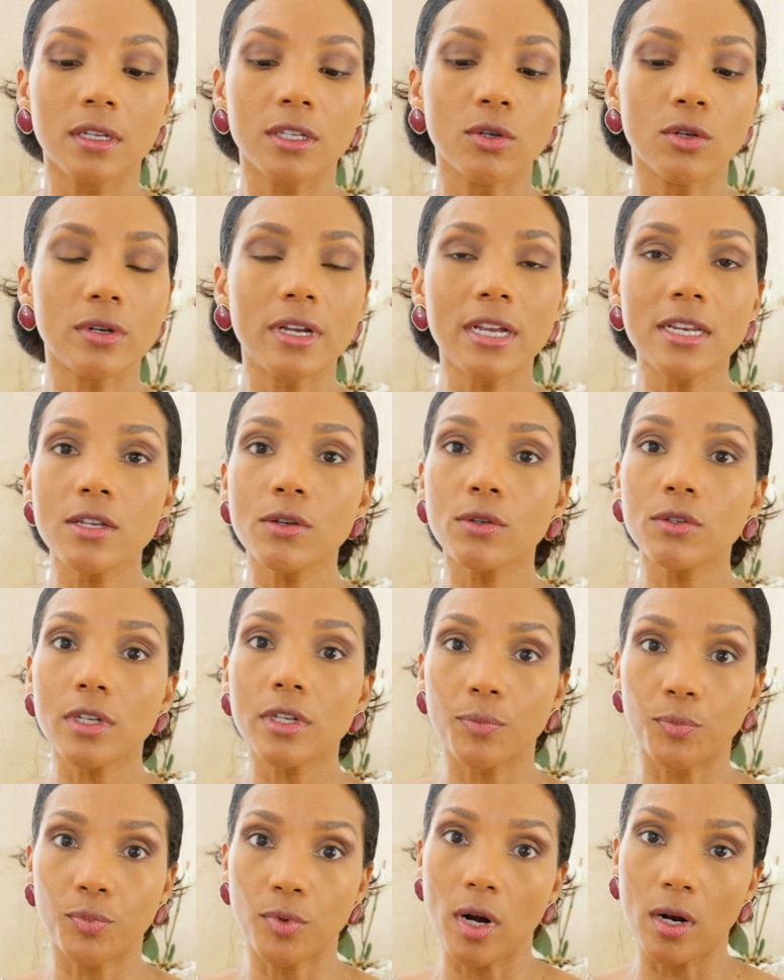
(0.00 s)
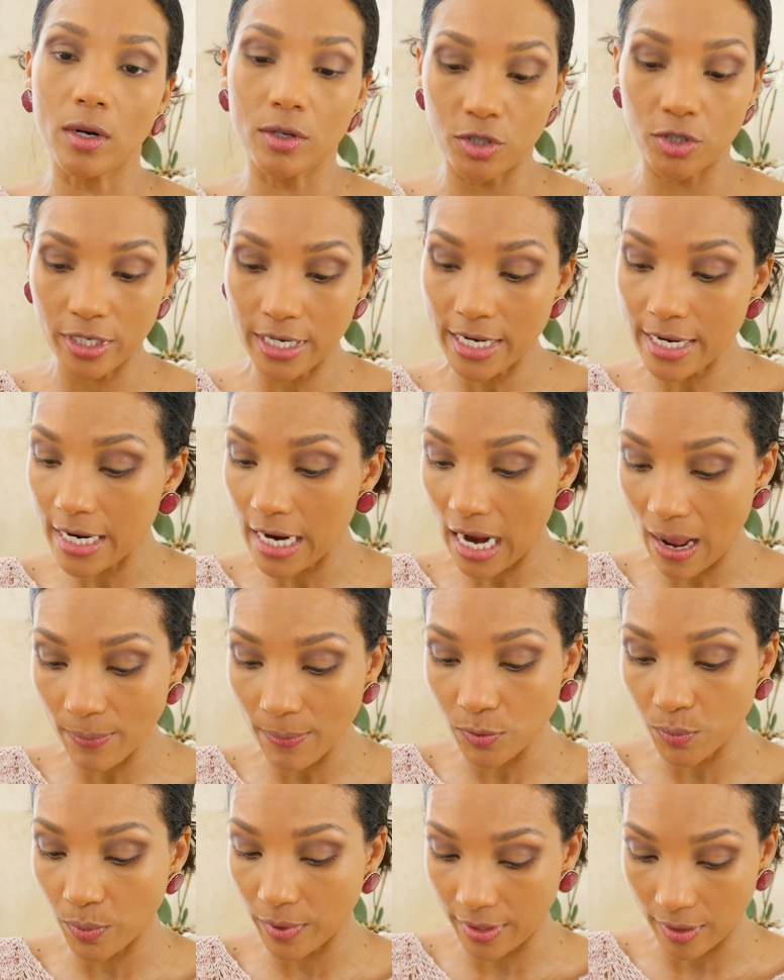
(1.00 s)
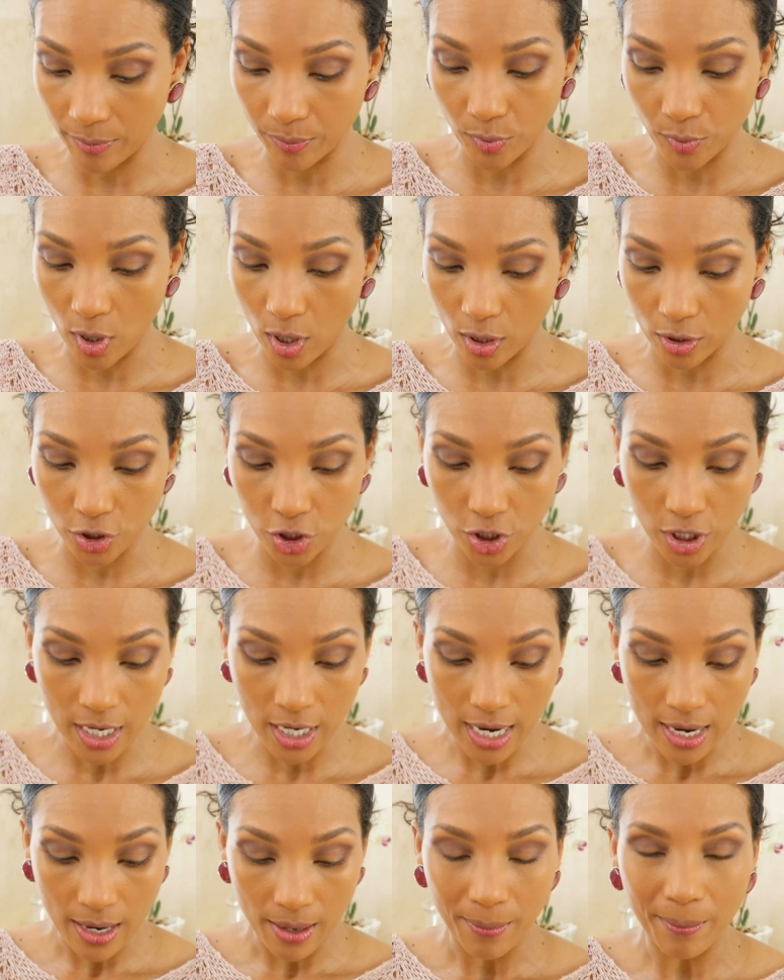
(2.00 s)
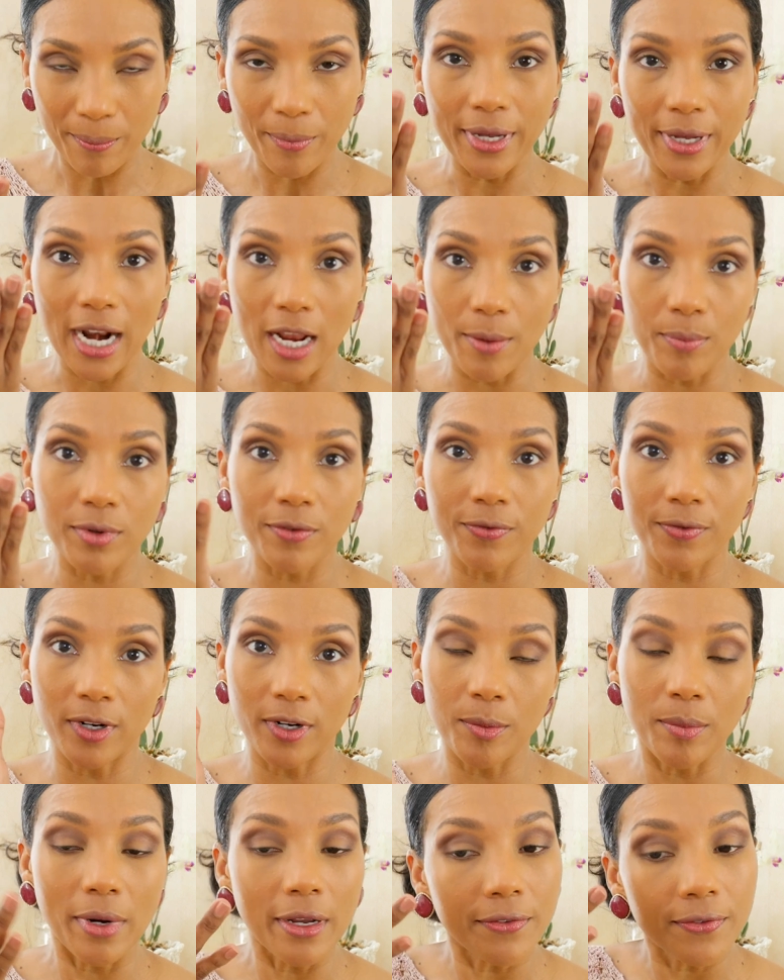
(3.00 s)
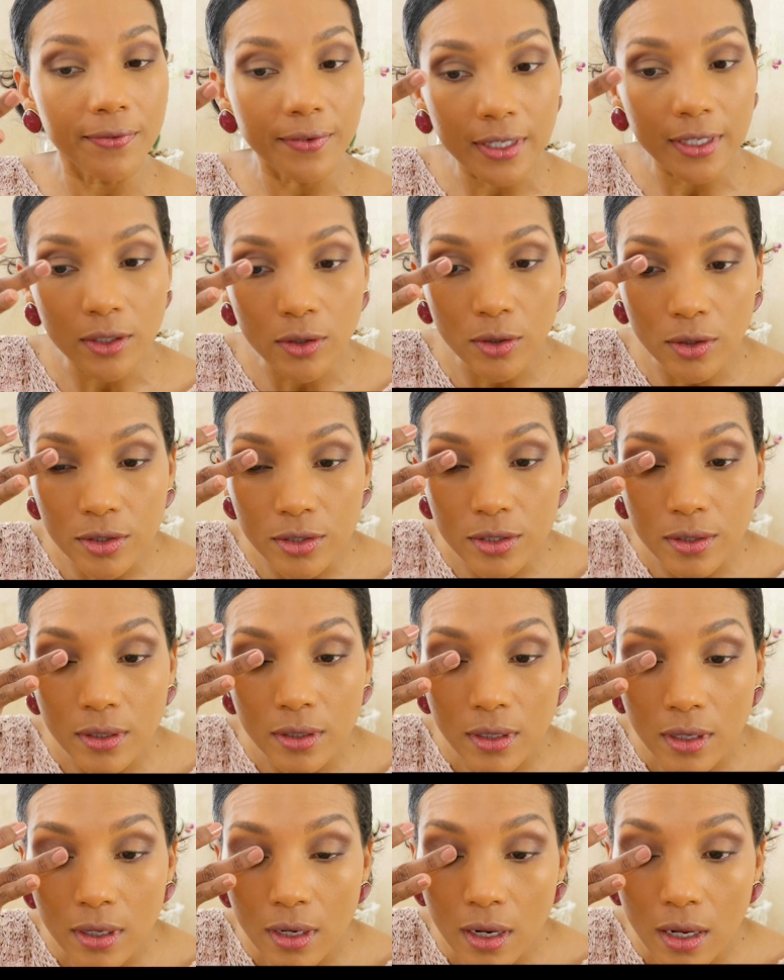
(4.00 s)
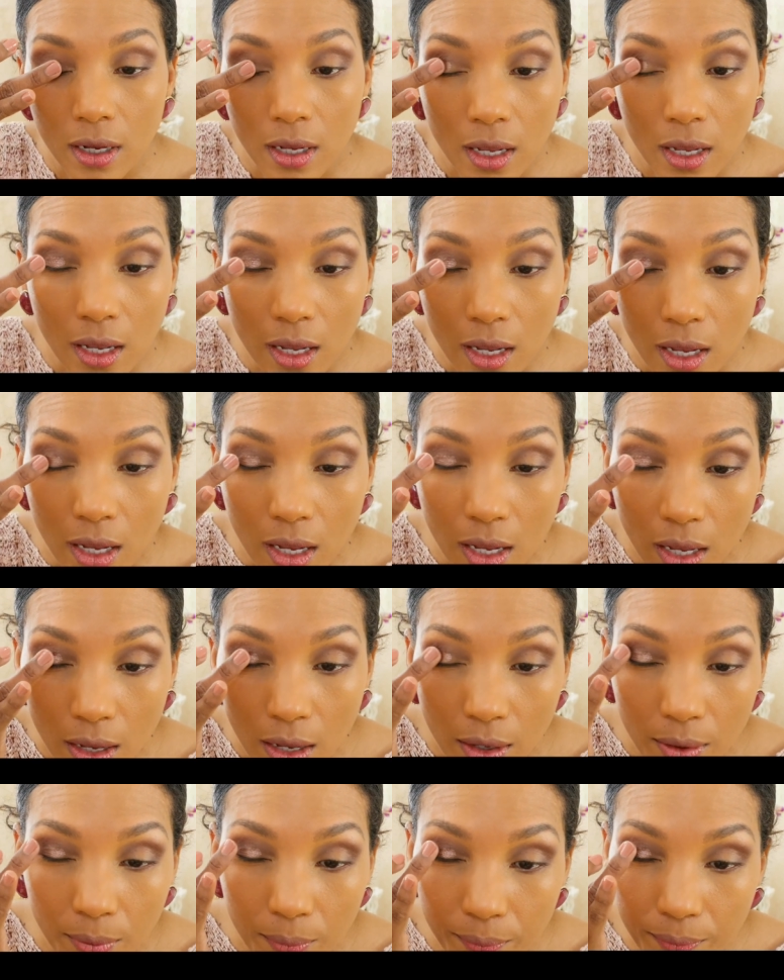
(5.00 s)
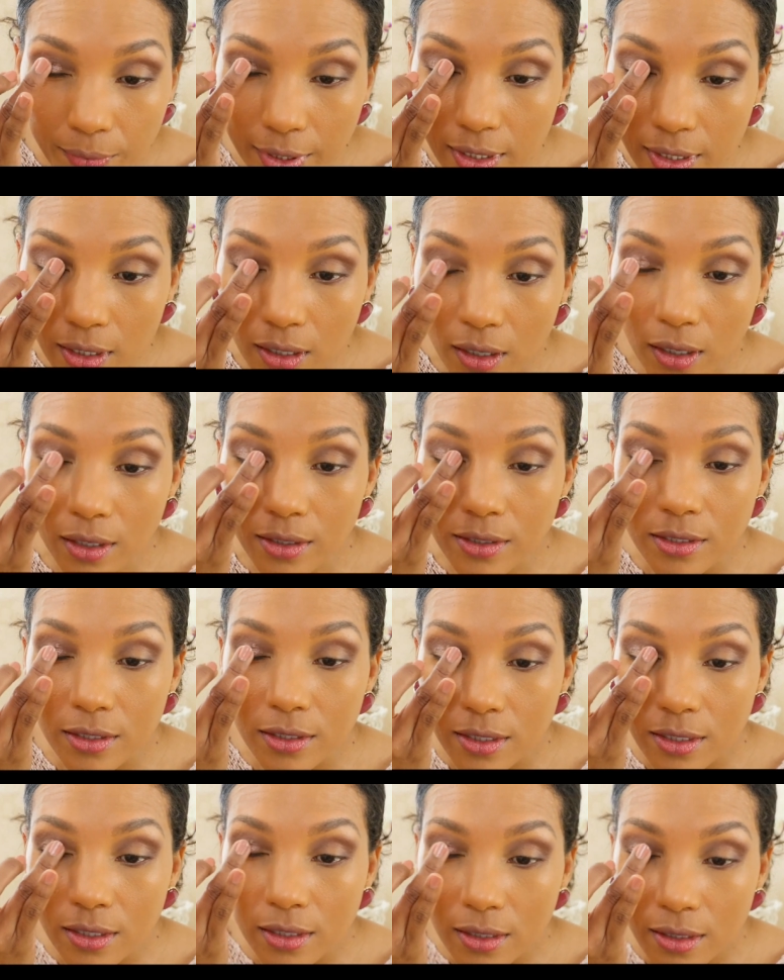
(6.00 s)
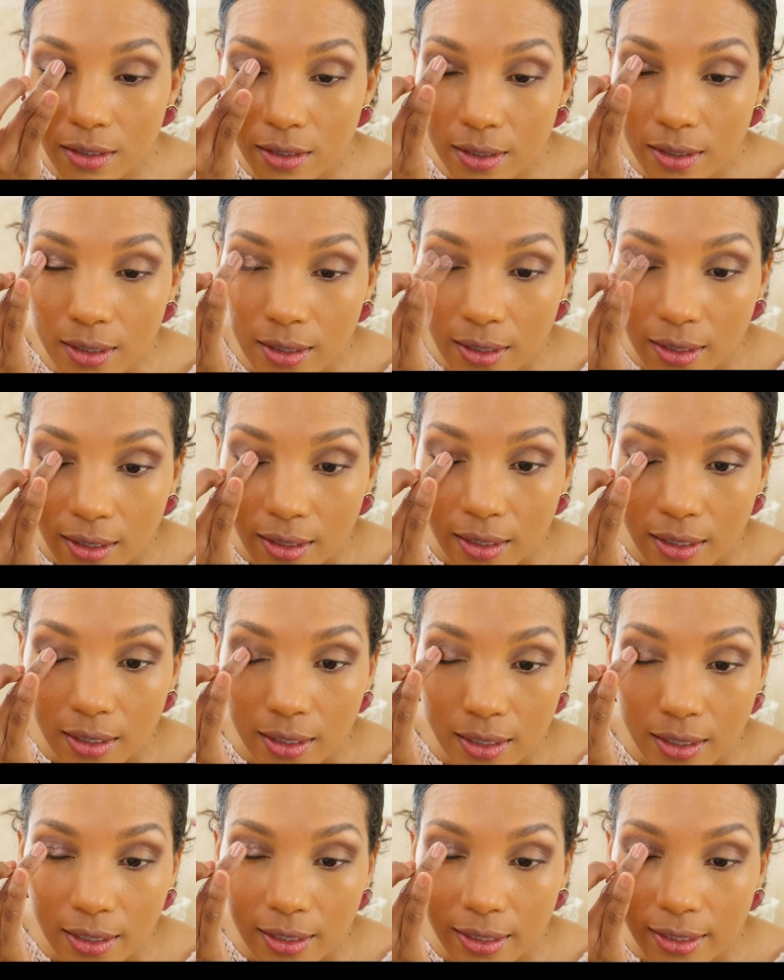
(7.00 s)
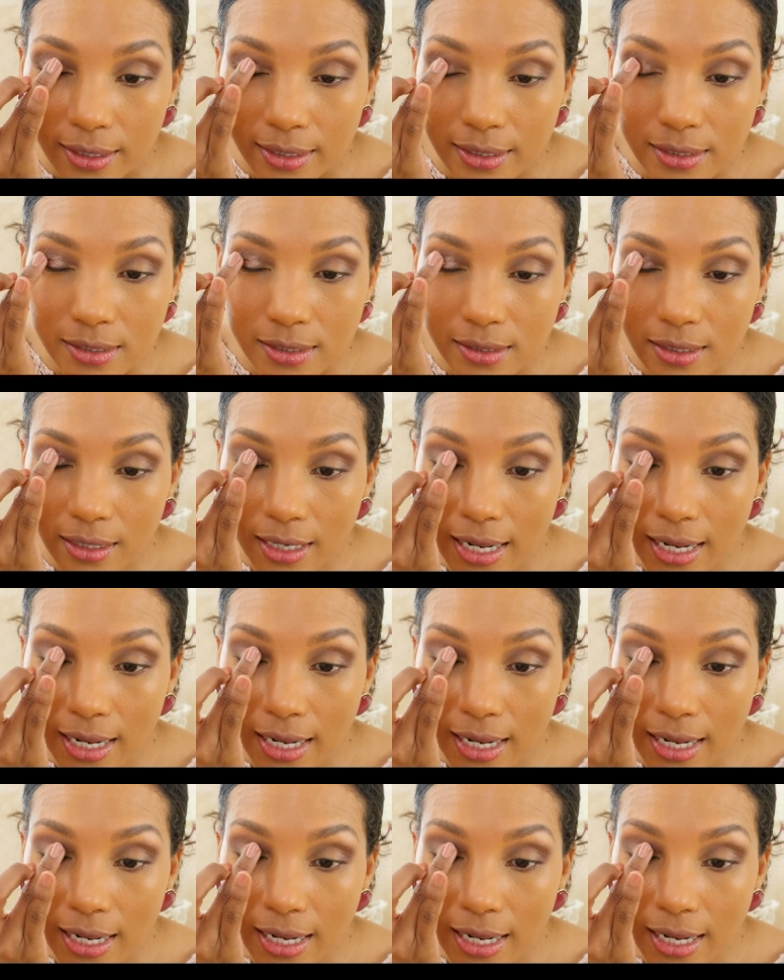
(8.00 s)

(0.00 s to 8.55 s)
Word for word: You can use a brush, it comes with a brush, but I prefer my fingers because it's